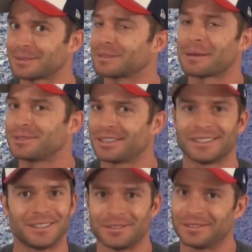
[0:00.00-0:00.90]
Sometimes
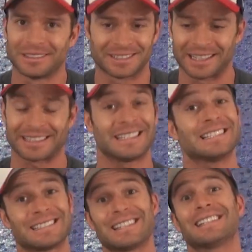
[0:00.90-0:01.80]
it's like
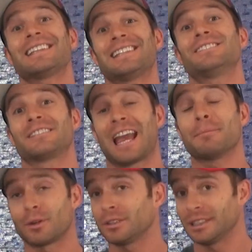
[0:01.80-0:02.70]
this is gonna get a little
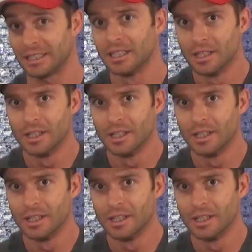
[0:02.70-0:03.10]
chemically,